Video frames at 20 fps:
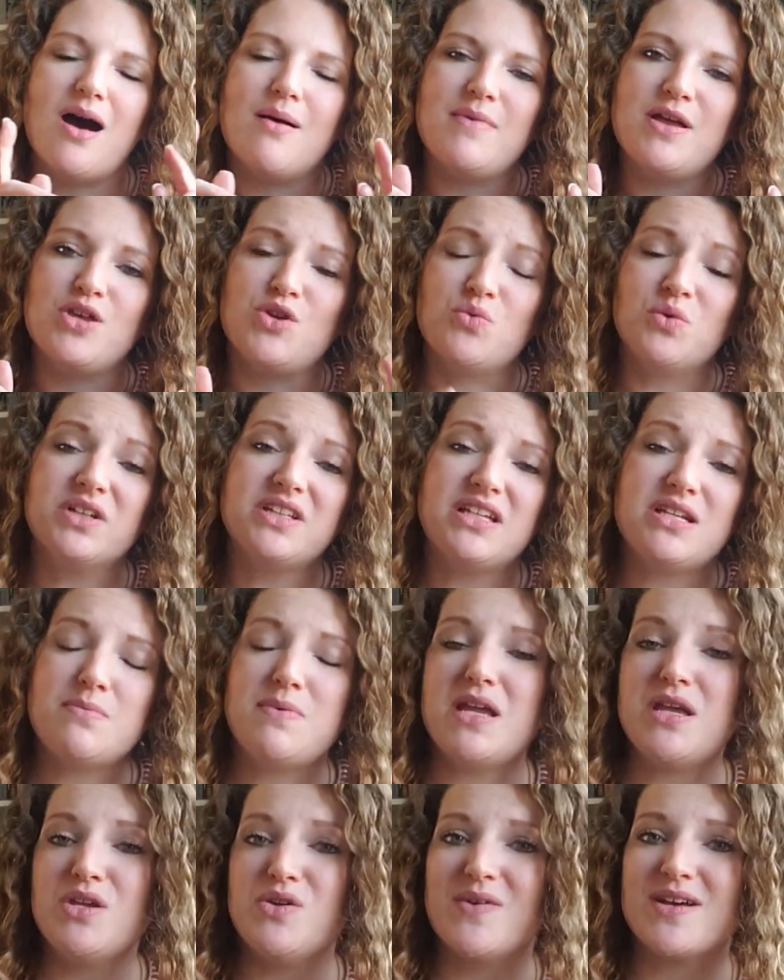You will need to be
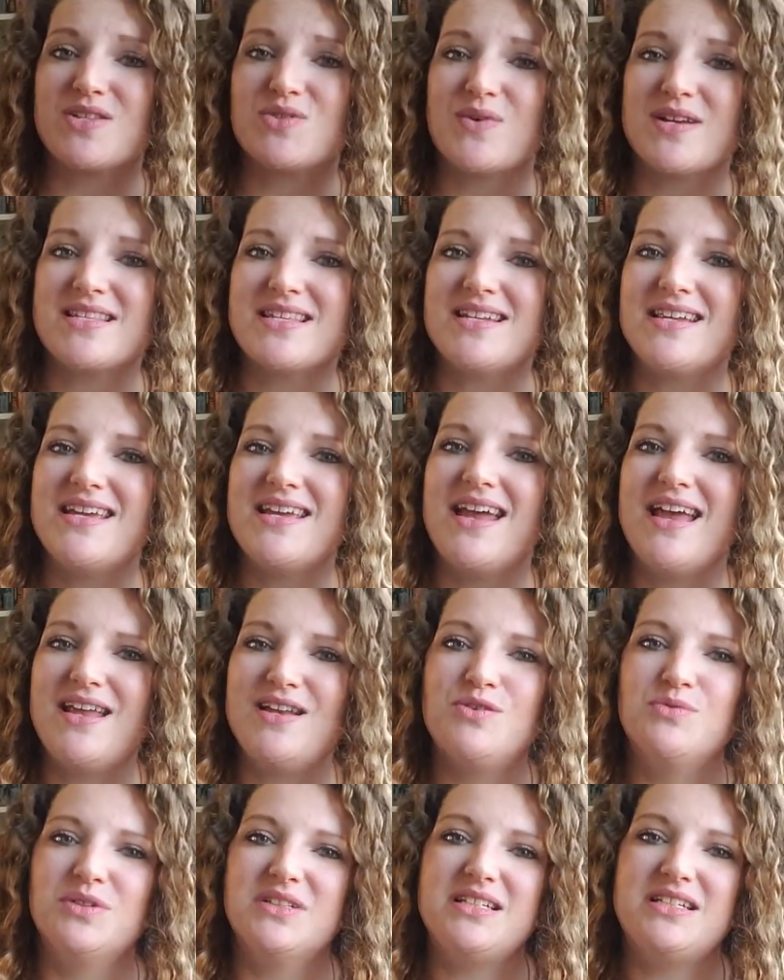a US resident and you
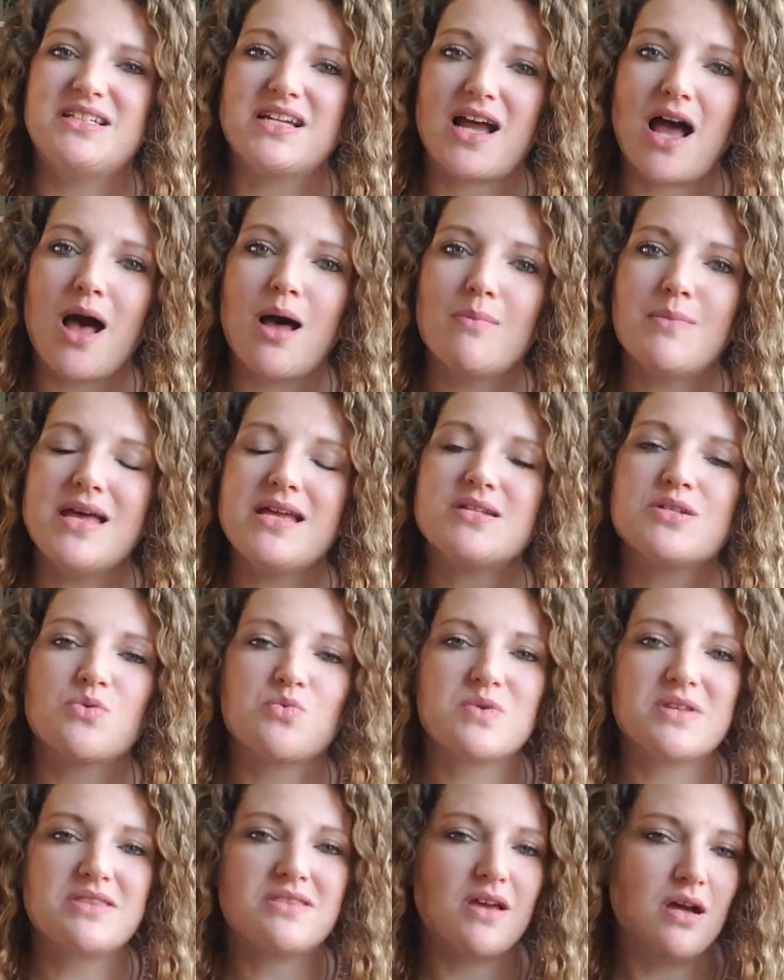will need to comment
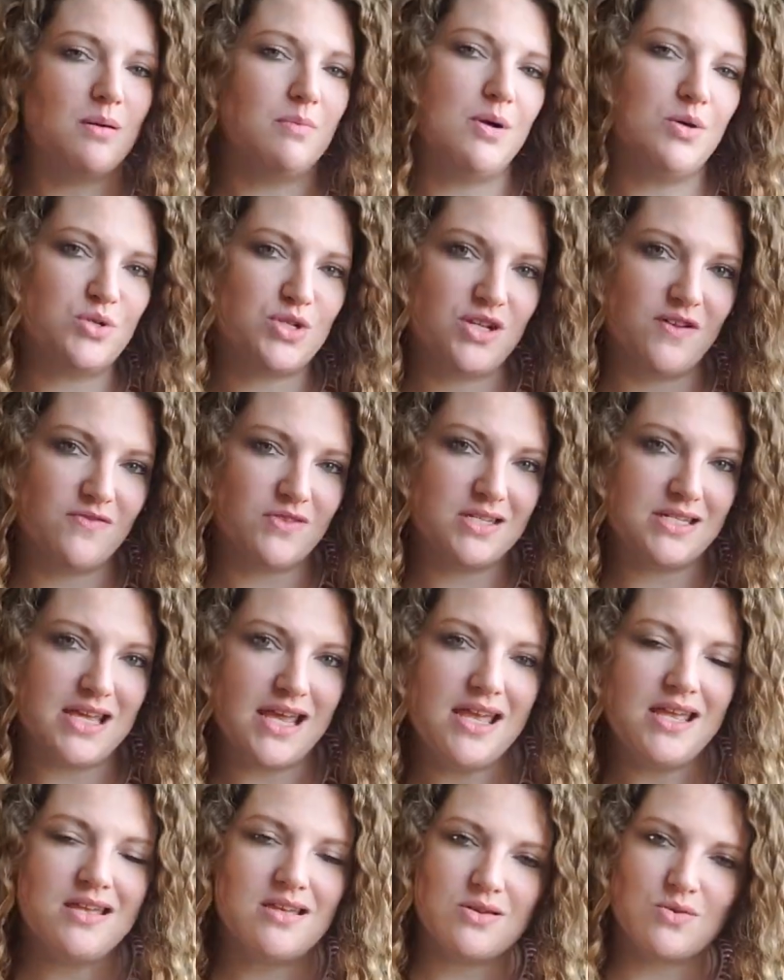with the emoji of the
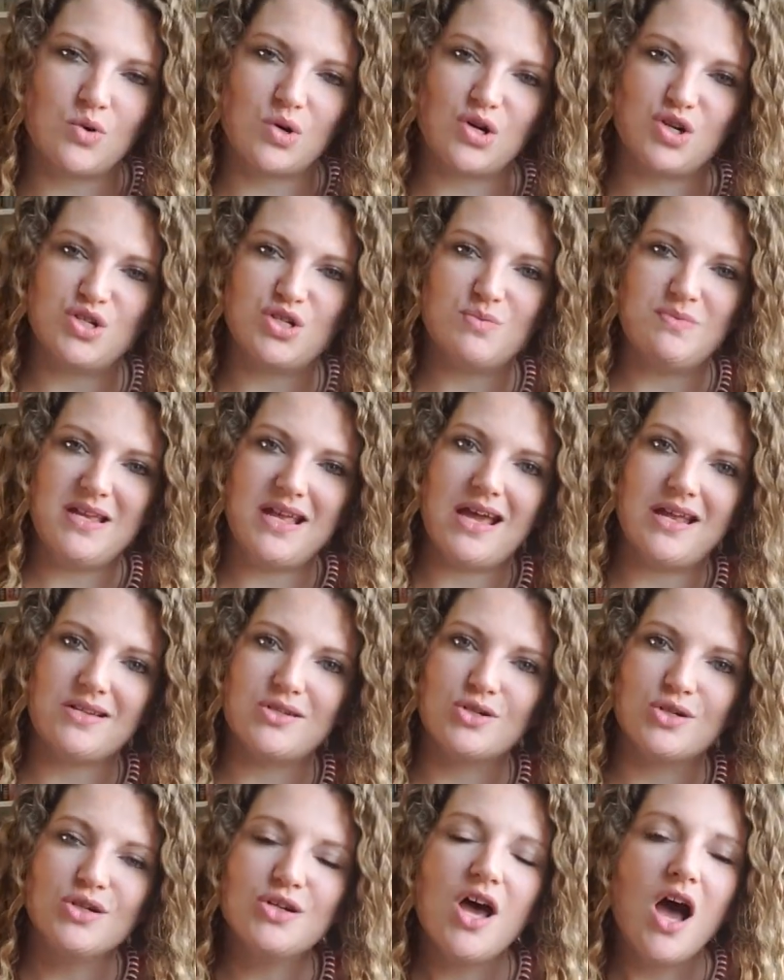day in order to be
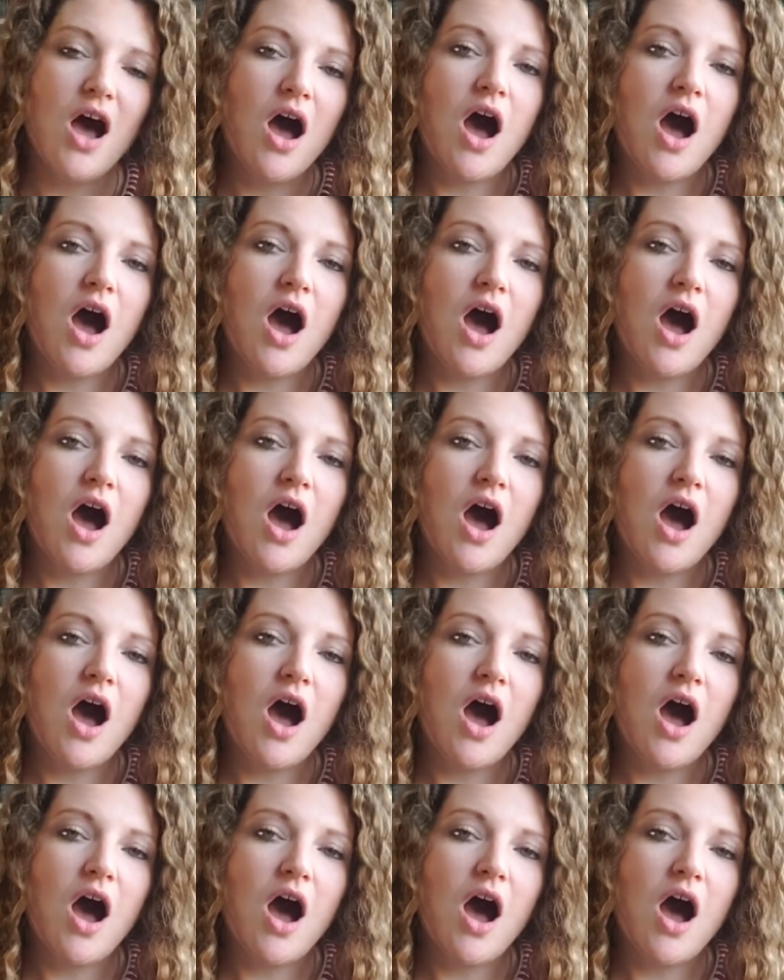entered.